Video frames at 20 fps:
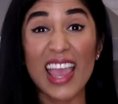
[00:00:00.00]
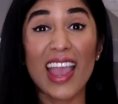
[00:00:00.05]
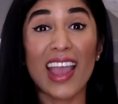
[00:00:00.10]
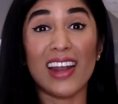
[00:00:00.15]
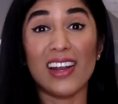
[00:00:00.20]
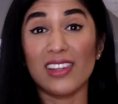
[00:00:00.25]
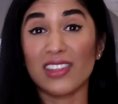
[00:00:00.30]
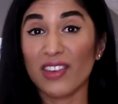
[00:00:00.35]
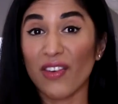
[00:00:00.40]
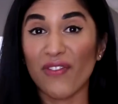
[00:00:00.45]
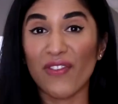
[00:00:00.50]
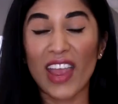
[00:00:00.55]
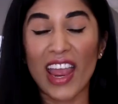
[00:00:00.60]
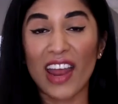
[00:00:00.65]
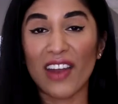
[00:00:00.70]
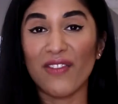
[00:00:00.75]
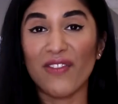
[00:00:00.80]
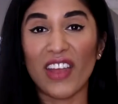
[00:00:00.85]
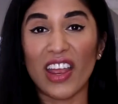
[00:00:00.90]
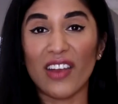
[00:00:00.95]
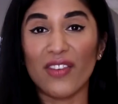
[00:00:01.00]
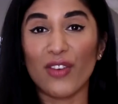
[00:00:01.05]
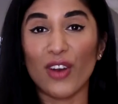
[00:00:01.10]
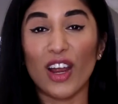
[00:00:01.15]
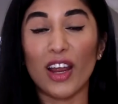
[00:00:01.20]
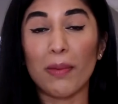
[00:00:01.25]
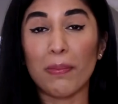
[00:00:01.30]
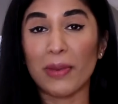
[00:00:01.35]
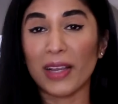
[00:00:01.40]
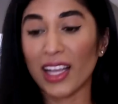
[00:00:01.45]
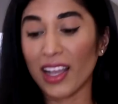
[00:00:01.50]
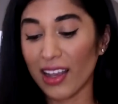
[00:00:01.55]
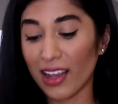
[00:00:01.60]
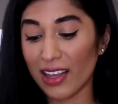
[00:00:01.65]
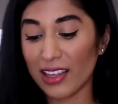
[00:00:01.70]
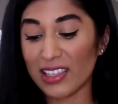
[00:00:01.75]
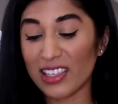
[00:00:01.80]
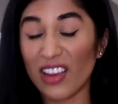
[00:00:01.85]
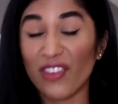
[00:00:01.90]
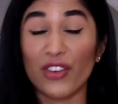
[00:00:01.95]
and it's a fan favorite
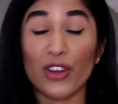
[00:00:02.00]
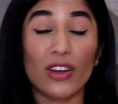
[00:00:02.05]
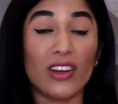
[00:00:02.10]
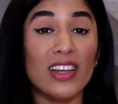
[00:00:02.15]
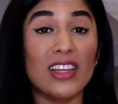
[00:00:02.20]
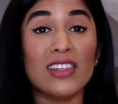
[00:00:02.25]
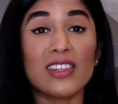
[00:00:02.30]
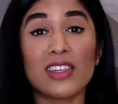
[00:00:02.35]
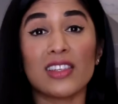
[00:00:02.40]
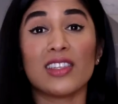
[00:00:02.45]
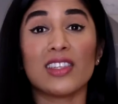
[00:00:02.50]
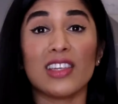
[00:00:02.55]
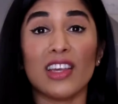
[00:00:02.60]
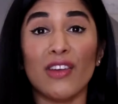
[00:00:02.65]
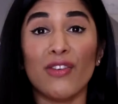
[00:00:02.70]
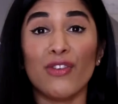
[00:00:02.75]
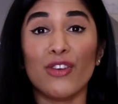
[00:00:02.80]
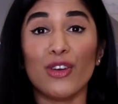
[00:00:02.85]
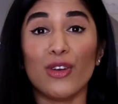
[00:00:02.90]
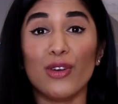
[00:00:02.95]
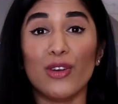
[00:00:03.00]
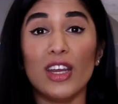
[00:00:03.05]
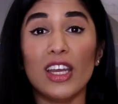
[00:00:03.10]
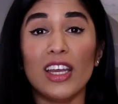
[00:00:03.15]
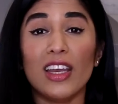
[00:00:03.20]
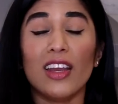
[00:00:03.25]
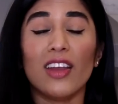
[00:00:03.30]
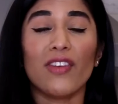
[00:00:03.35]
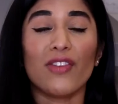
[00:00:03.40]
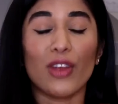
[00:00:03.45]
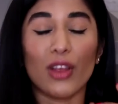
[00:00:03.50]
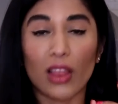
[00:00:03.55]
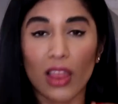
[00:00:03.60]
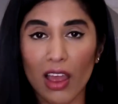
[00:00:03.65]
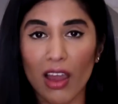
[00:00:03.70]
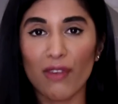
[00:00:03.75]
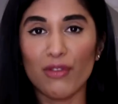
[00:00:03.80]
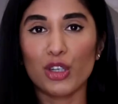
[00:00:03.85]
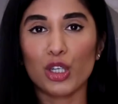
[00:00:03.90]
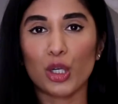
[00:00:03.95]
because if you're into seafood, if you
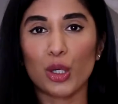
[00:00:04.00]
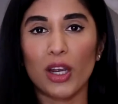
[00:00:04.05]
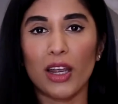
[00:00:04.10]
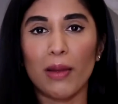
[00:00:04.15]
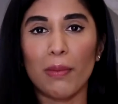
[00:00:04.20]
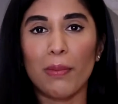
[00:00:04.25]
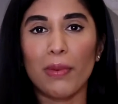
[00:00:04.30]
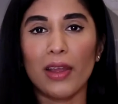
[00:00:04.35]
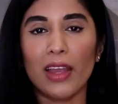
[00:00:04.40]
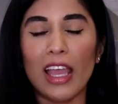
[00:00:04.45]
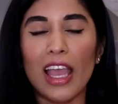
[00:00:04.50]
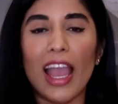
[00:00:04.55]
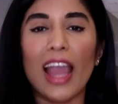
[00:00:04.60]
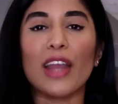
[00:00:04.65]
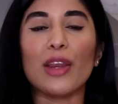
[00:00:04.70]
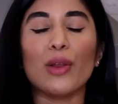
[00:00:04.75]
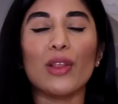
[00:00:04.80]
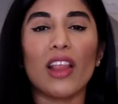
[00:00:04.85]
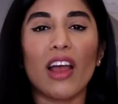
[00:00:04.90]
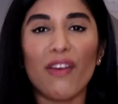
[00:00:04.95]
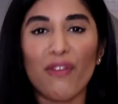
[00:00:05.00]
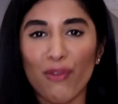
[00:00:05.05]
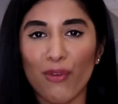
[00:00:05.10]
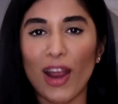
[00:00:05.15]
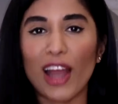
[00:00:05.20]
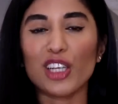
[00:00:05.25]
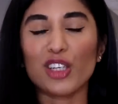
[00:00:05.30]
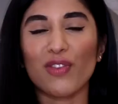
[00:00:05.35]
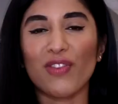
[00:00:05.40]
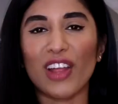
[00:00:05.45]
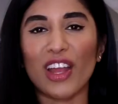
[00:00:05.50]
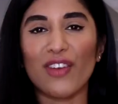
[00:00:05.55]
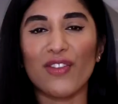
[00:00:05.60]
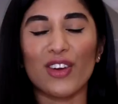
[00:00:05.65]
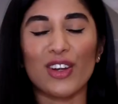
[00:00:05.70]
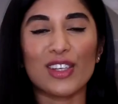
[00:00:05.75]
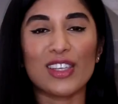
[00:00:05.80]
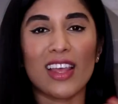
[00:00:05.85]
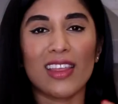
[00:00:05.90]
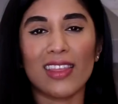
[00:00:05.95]
love shrimp, and you love fresh
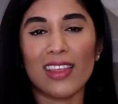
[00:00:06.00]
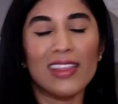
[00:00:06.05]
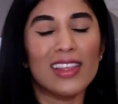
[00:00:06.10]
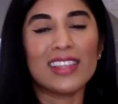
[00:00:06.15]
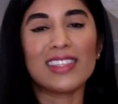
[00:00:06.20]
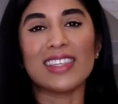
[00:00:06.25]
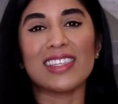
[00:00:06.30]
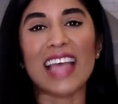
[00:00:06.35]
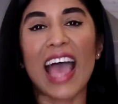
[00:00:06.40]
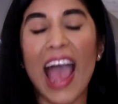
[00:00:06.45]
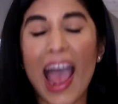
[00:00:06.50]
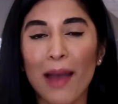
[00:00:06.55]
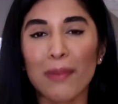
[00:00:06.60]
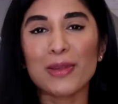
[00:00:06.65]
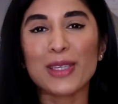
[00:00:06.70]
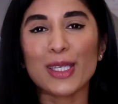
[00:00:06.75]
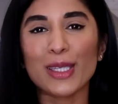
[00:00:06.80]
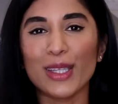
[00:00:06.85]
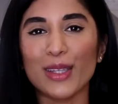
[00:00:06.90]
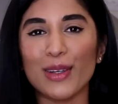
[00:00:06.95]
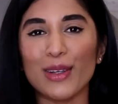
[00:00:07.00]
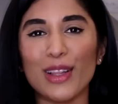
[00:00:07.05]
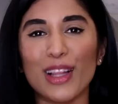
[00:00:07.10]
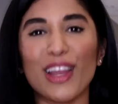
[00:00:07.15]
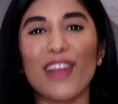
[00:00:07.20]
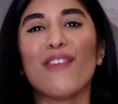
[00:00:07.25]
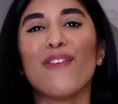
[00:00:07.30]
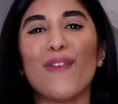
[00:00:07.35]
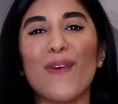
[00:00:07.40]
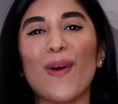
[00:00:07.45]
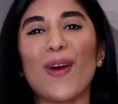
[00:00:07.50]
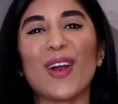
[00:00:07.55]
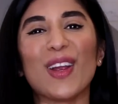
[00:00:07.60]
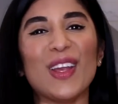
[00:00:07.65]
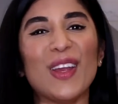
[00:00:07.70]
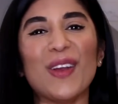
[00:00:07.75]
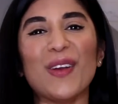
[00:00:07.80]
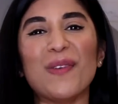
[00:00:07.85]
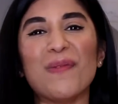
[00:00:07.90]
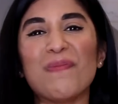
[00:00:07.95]
flavors, then this is absolutely for
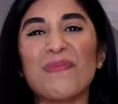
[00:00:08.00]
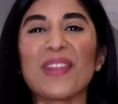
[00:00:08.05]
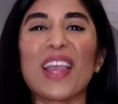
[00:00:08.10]
you.